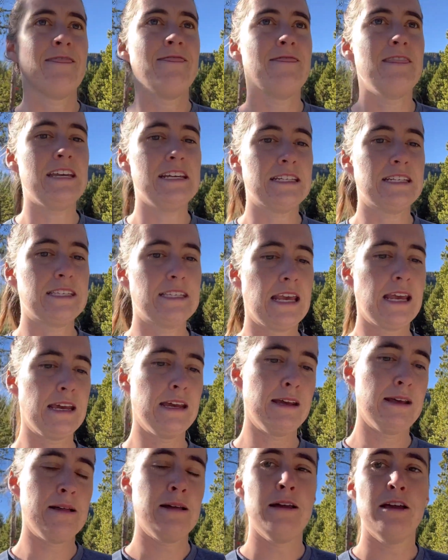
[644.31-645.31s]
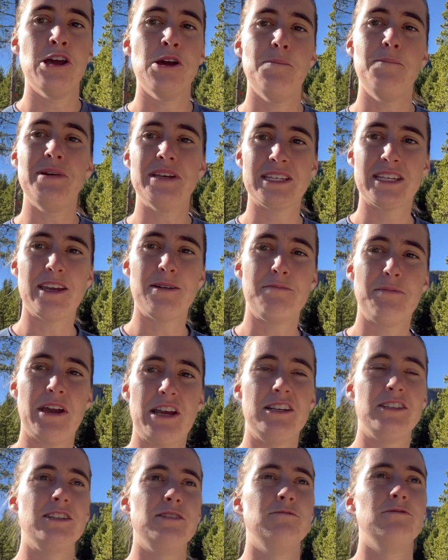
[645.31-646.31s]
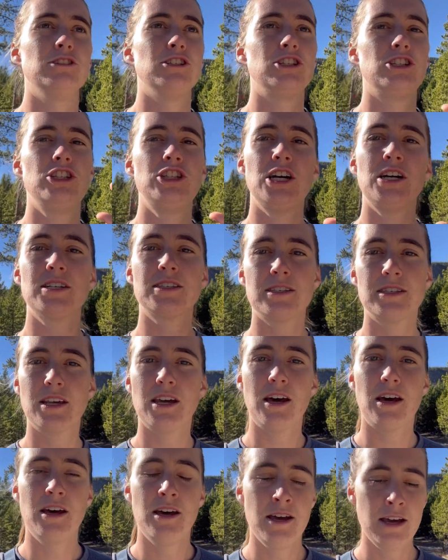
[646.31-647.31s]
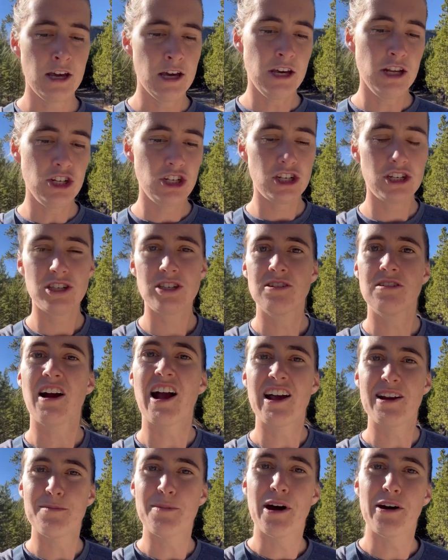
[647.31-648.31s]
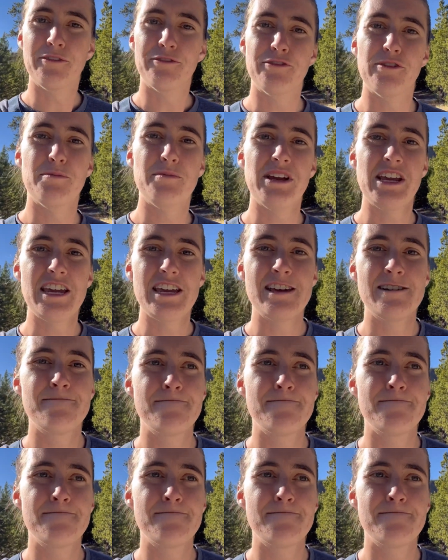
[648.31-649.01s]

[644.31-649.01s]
this Biscuit Basin was just the right amount for me.